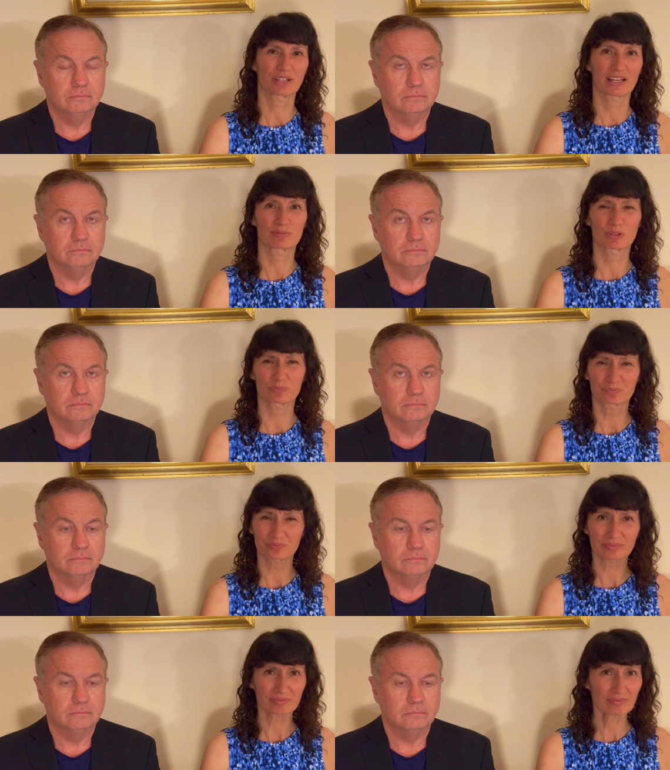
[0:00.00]
Speaker 1: animal
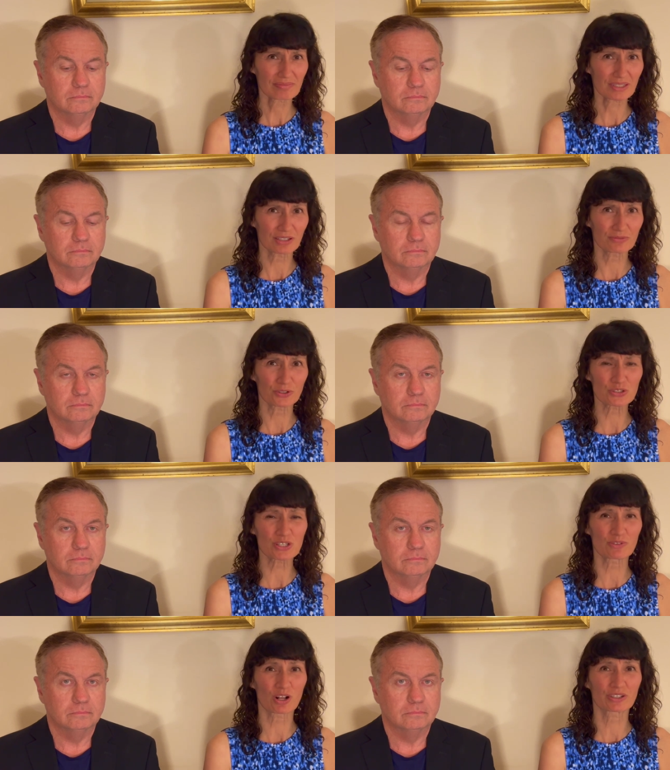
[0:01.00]
First
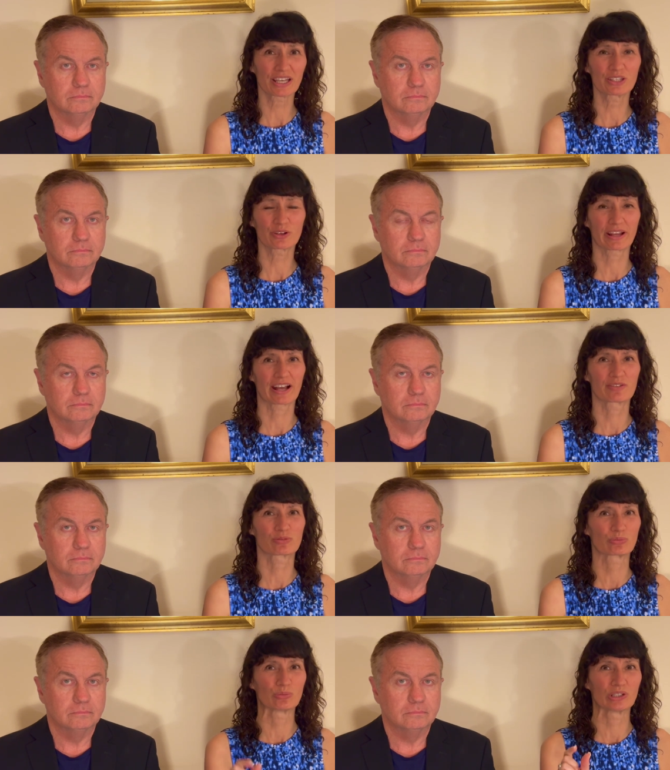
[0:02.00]
of all, they either have
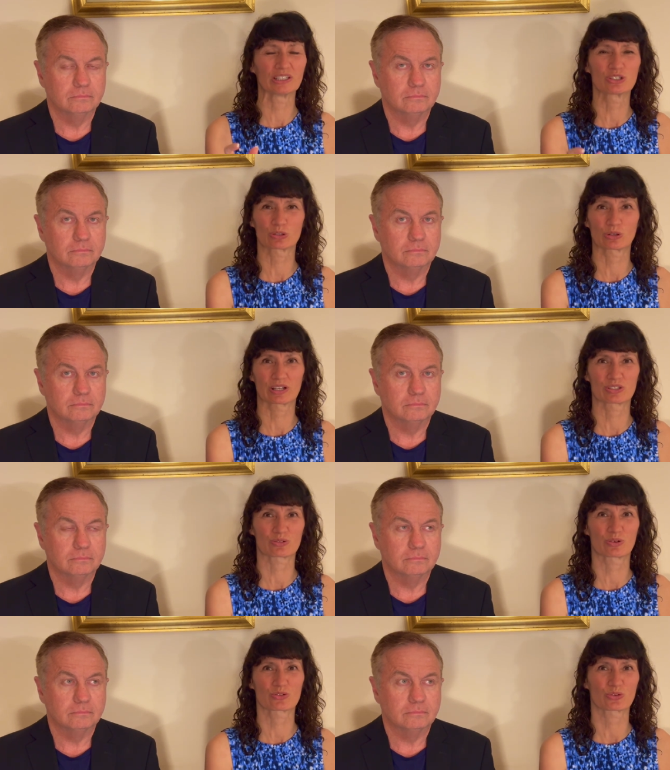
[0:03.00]
really short
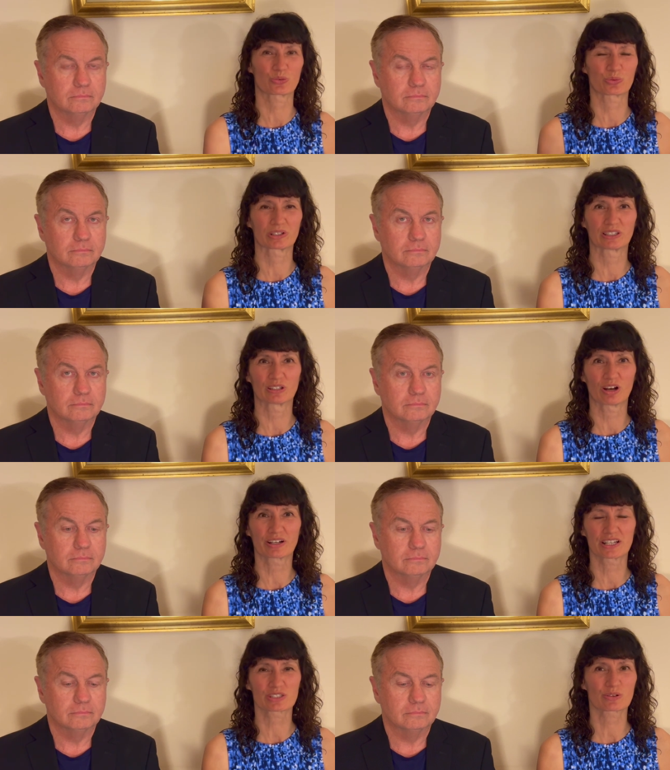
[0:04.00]
escrows or really
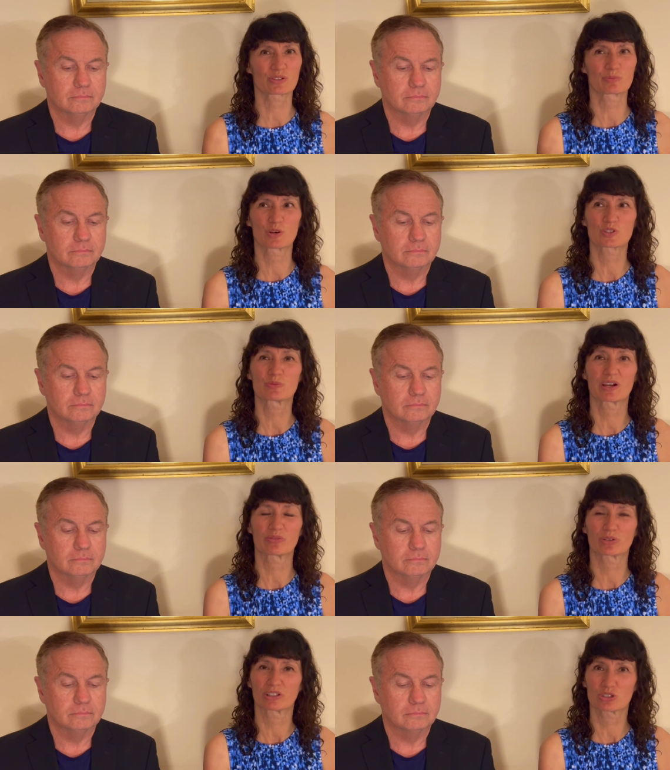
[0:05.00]
long escrows. Most of them
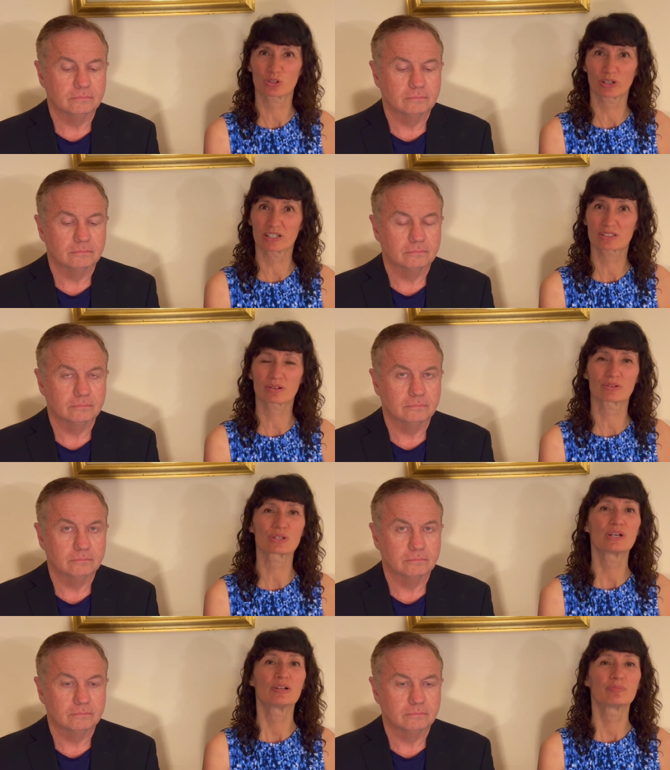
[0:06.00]
have really short
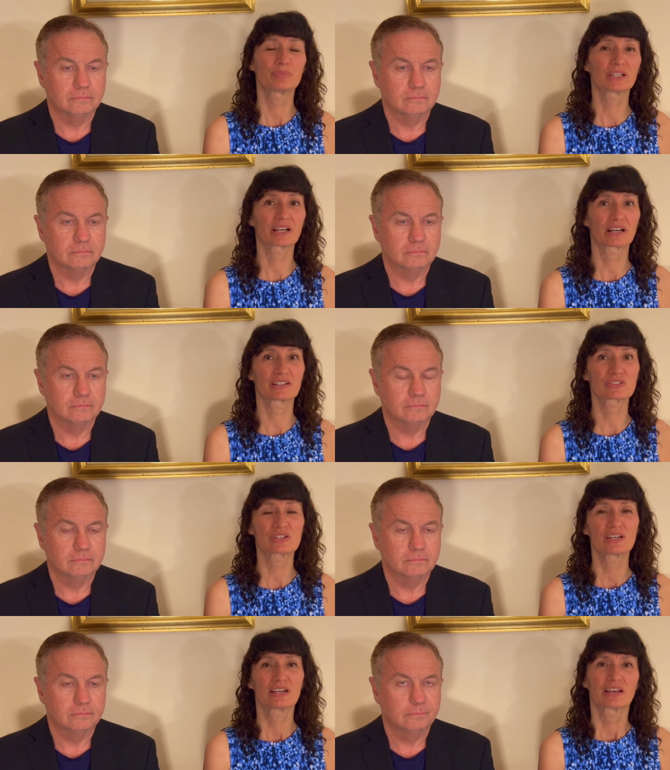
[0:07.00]
escrows because
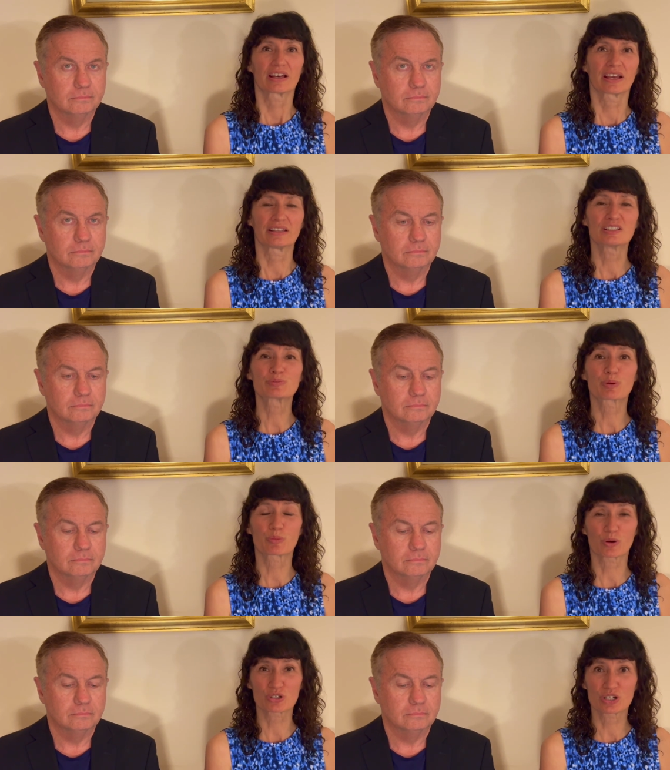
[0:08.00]
a
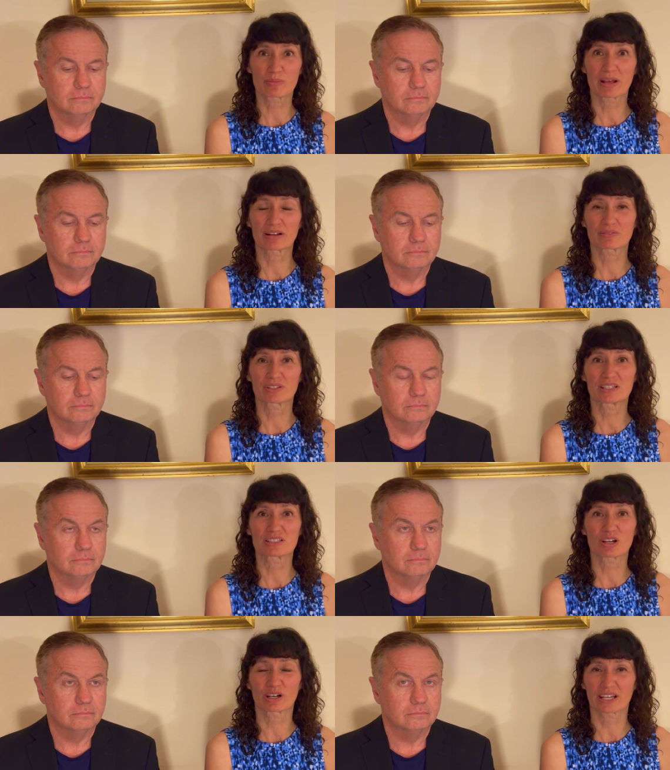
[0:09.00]
disproportionate amount of
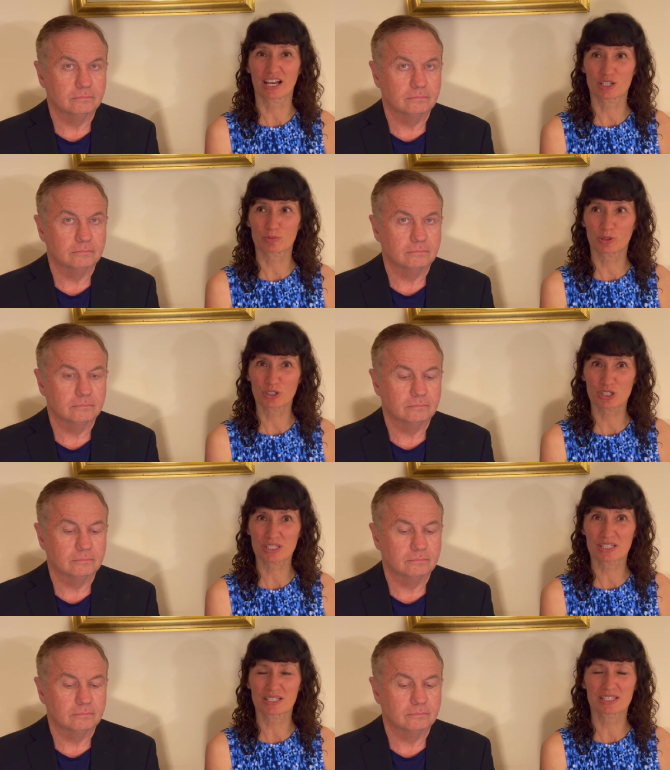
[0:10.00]
these are cash
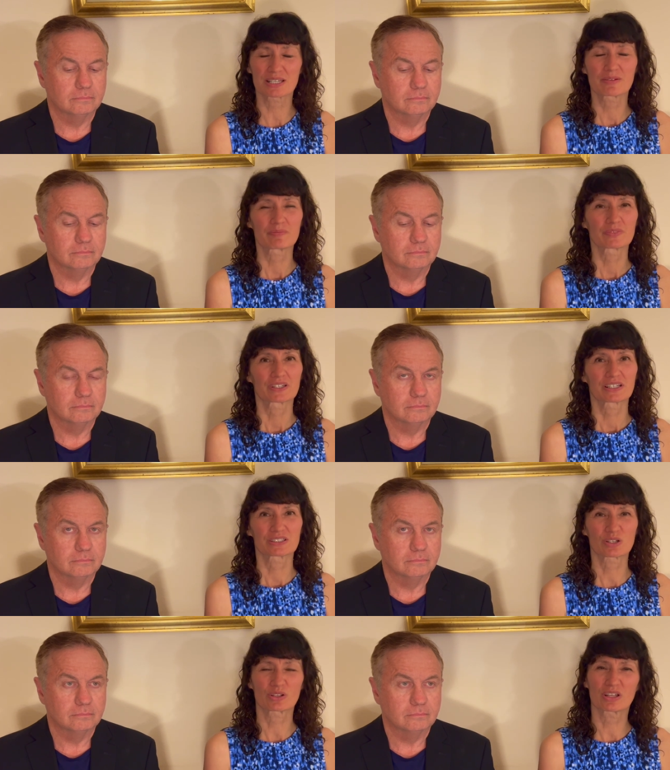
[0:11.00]
purchases.
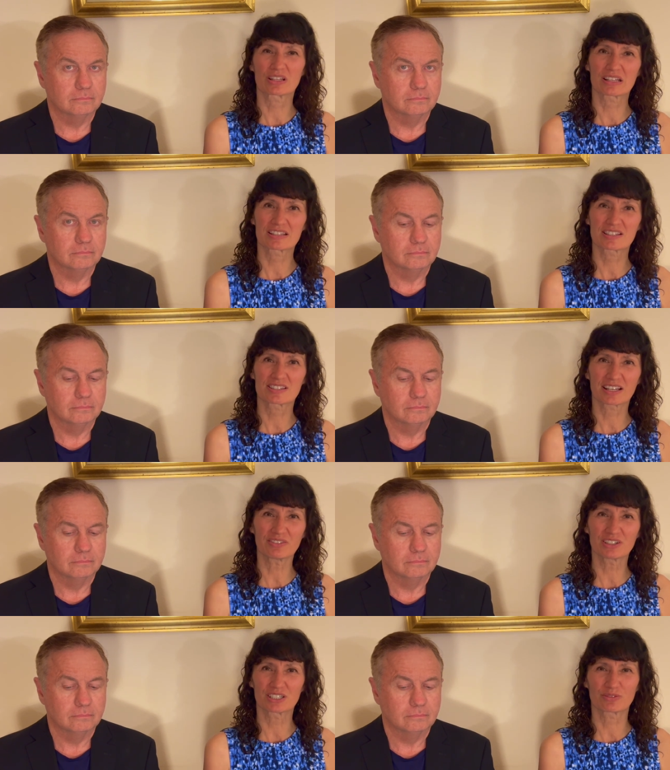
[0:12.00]
So it's a
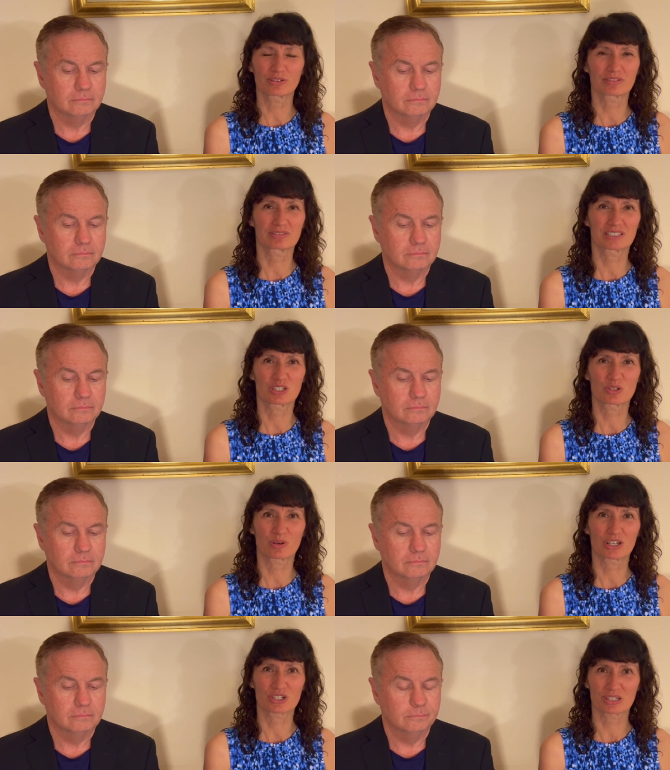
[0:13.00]
kind of a different
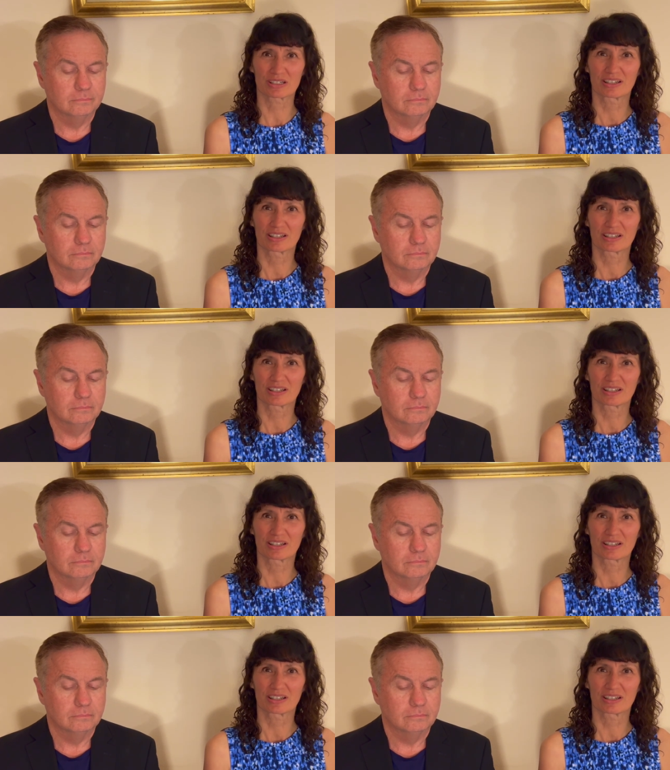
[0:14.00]
situation.